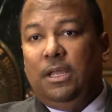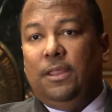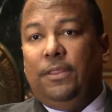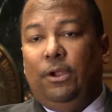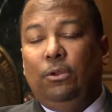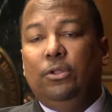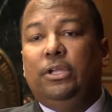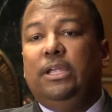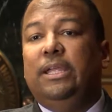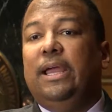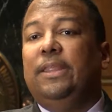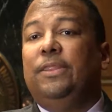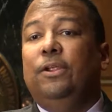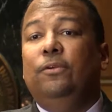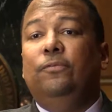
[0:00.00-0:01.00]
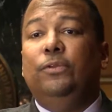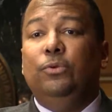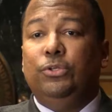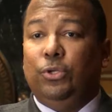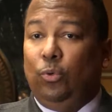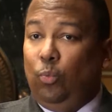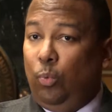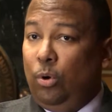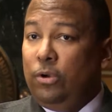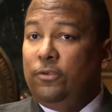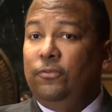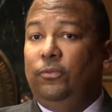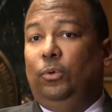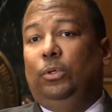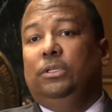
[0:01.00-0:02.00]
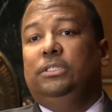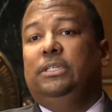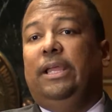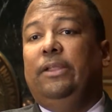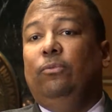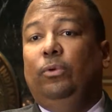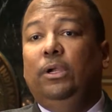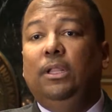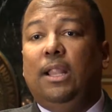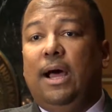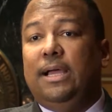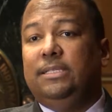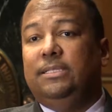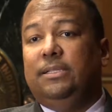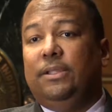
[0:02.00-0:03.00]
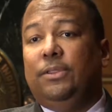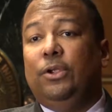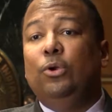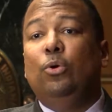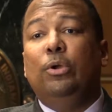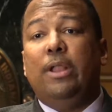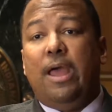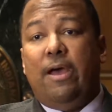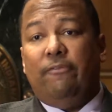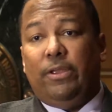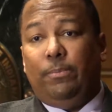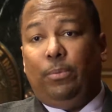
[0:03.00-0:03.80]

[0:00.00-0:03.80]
They're looking at their future workforce and realizing that they're going to have a